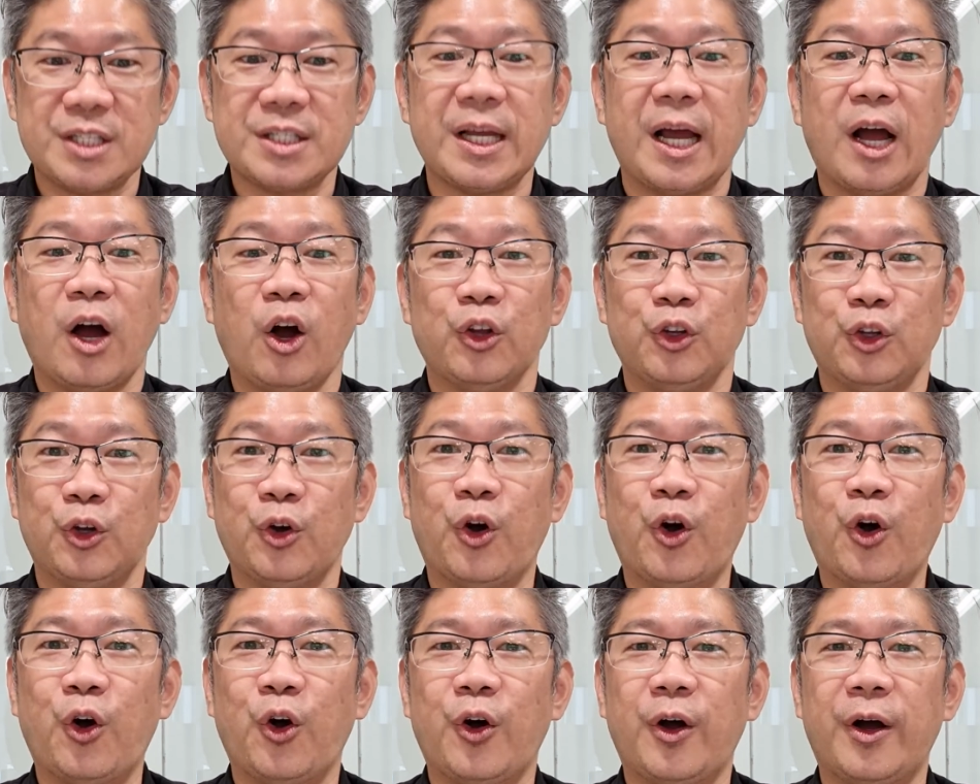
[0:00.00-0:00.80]

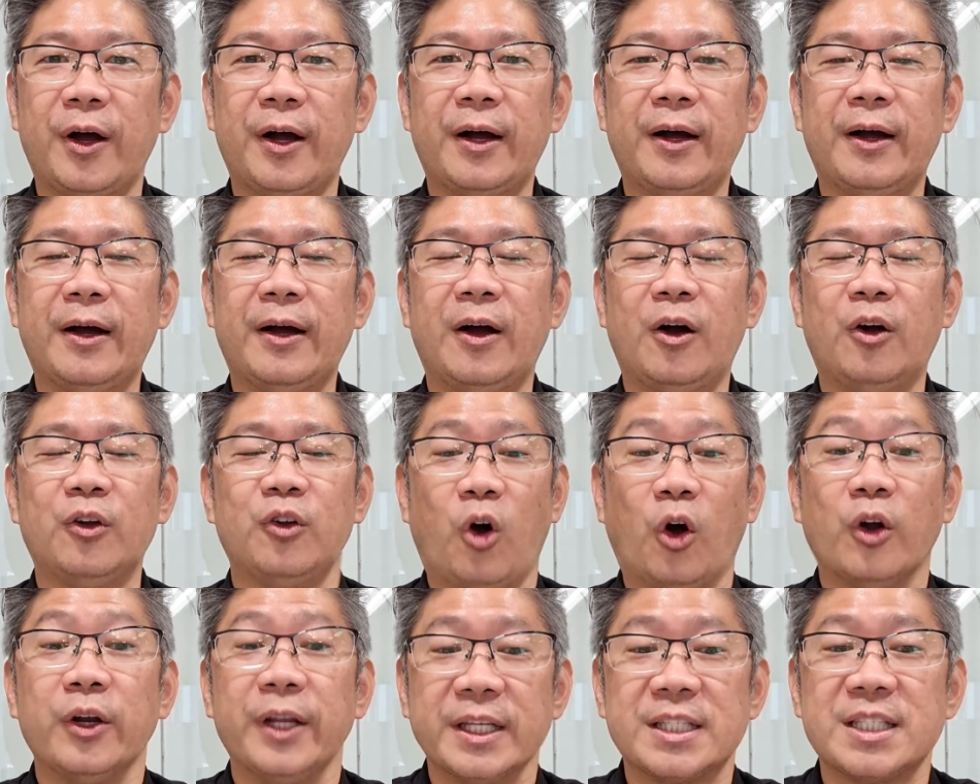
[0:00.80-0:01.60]

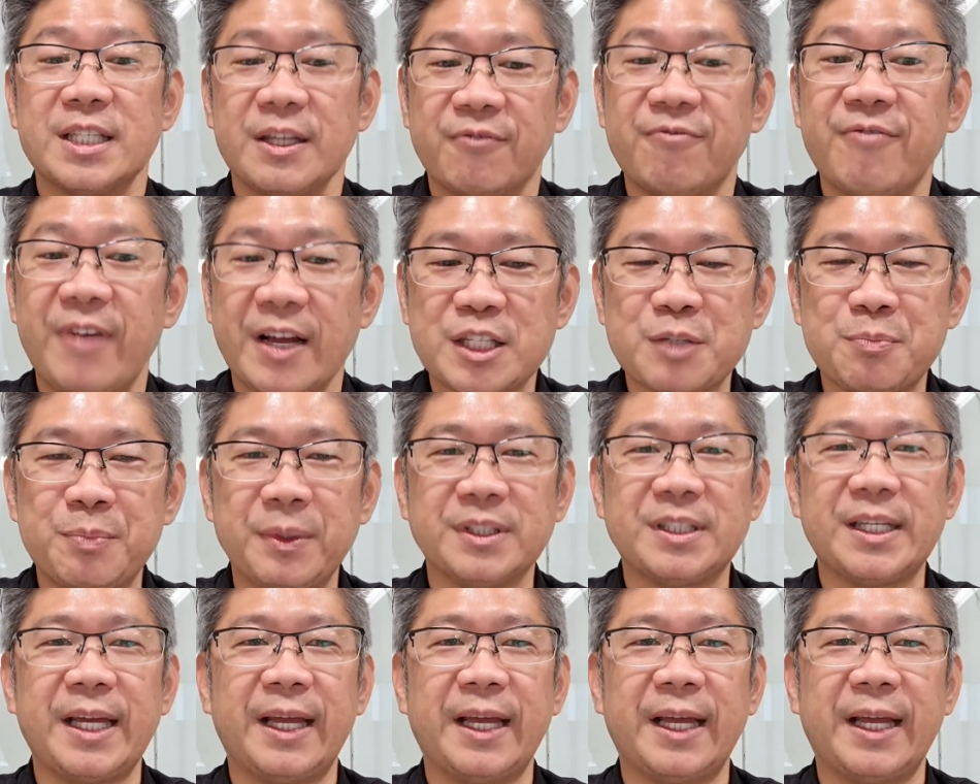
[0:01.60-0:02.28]
on its investment